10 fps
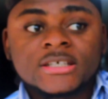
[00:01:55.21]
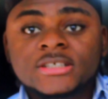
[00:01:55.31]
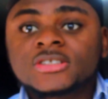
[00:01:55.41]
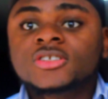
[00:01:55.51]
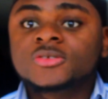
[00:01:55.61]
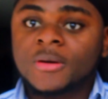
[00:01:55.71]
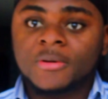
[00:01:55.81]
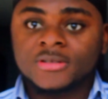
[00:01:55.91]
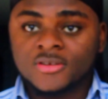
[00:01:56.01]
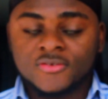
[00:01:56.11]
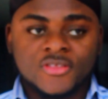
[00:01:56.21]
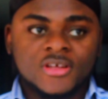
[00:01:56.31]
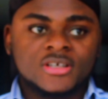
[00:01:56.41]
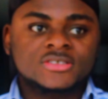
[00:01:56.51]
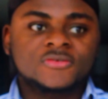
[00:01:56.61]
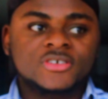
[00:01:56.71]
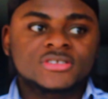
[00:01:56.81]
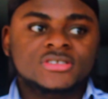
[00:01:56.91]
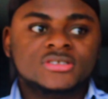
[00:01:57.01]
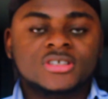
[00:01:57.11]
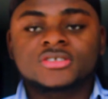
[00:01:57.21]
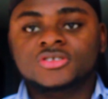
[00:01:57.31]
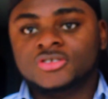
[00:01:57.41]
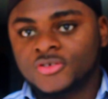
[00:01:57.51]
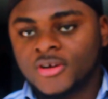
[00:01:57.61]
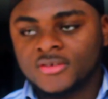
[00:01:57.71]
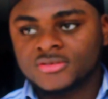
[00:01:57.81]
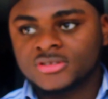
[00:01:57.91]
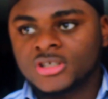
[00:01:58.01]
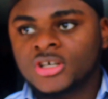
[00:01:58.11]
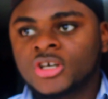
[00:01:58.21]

it's going to be about a lot of things. First, tutorials.